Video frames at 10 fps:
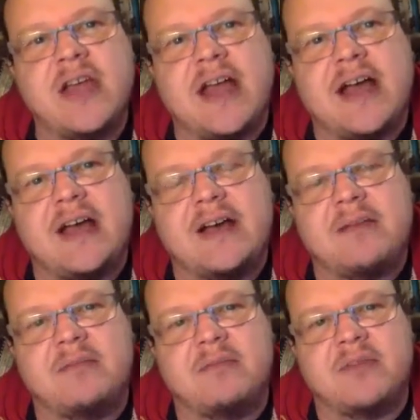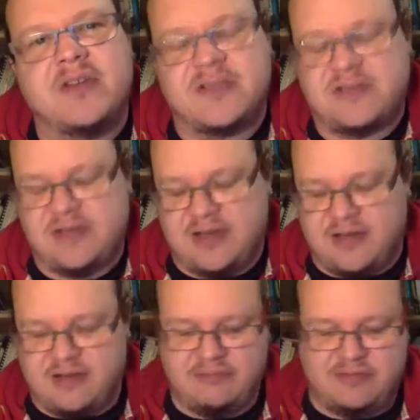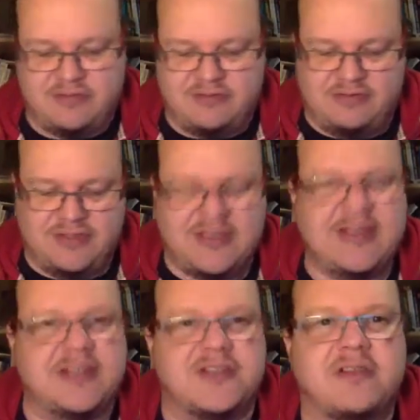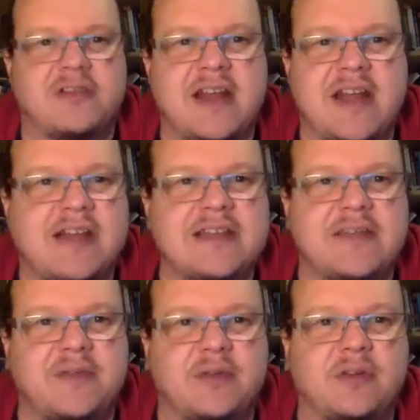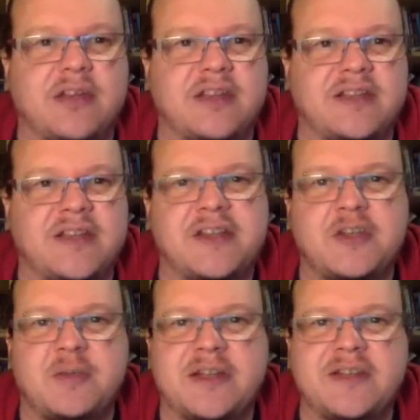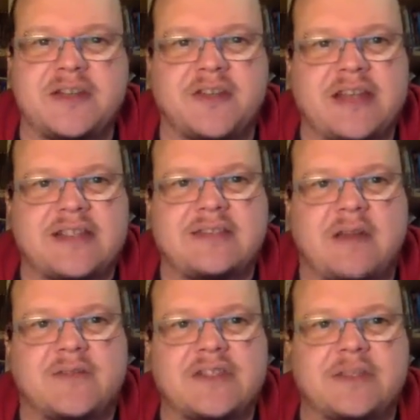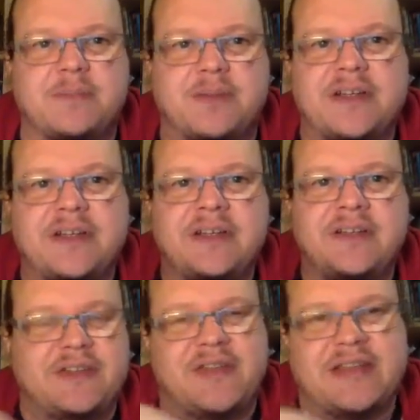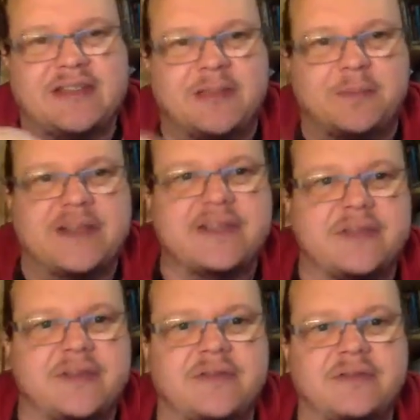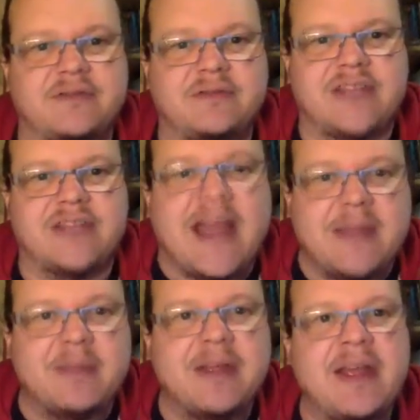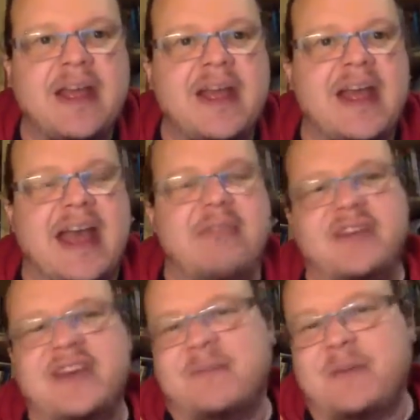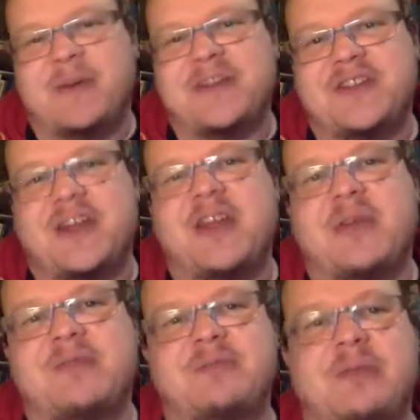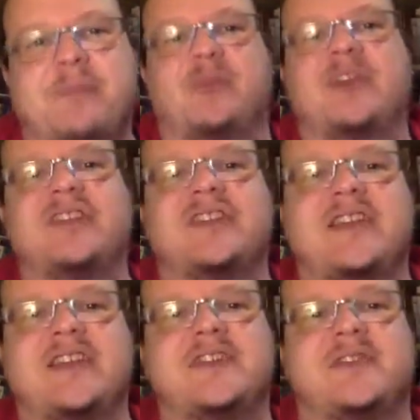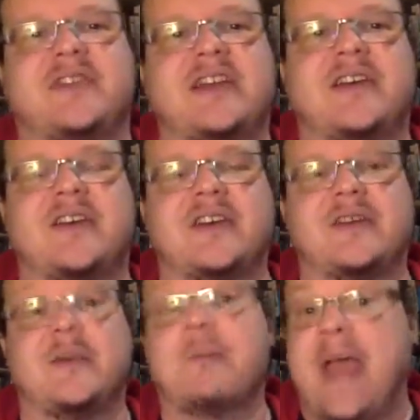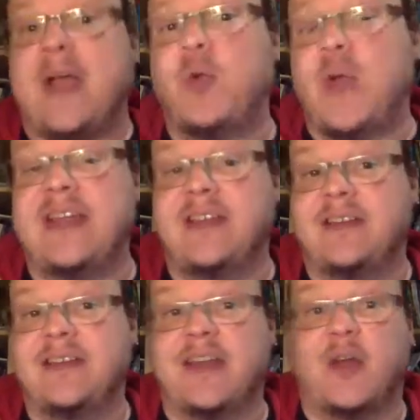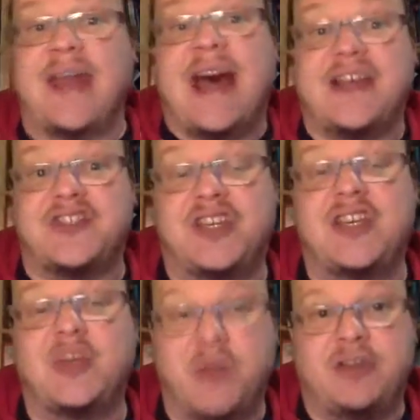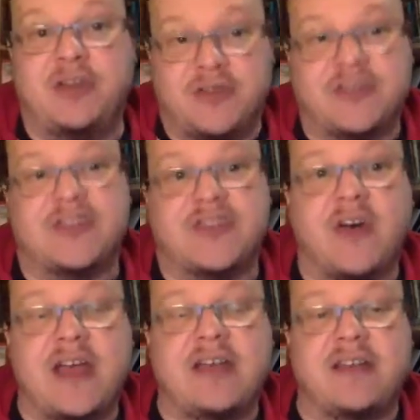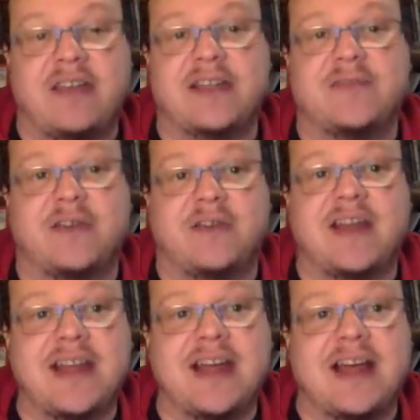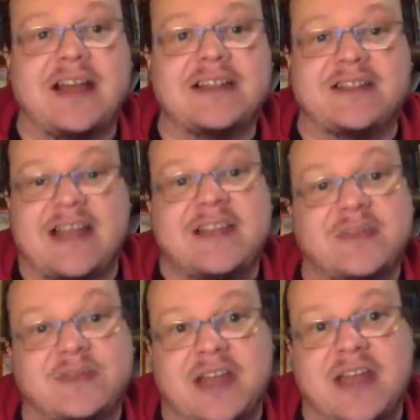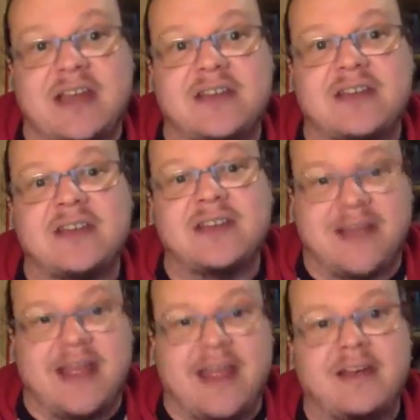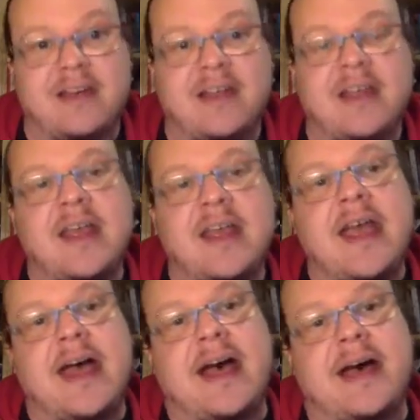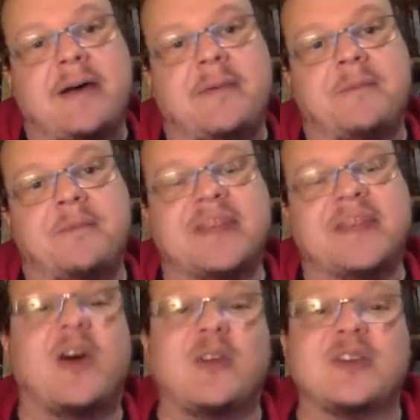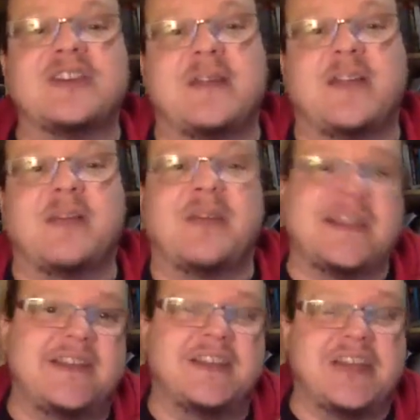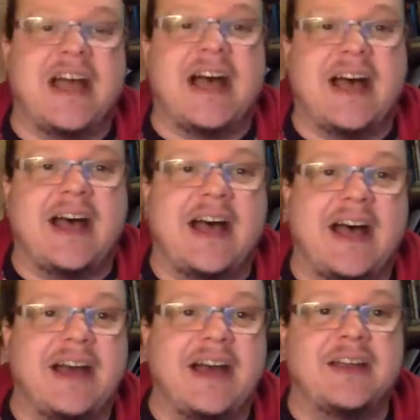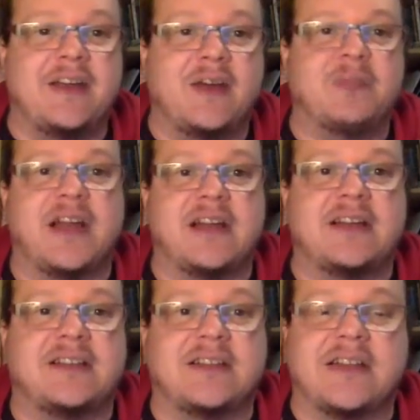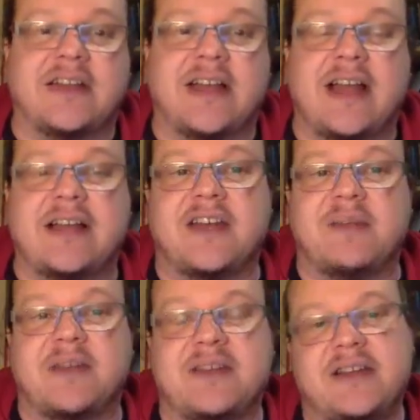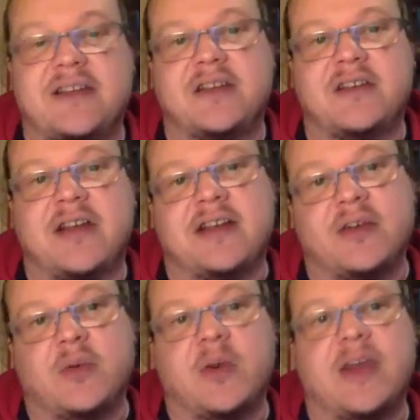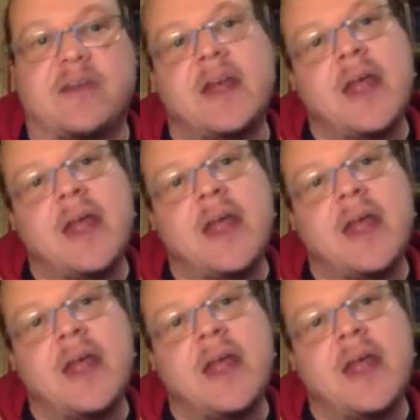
because, you know, the signatures on credit cards never look like your signature because it's on that rough, slippery sort of tape. And, you know, people always joke when people look at the signature on back when, you know, last year when you used to sign things for credit cards, because that's all changed now. And say, oh, it looks nothing like my signature. Ha, ha, ha. You know, I'm drunk and I can't sign my signature correctly or whatever.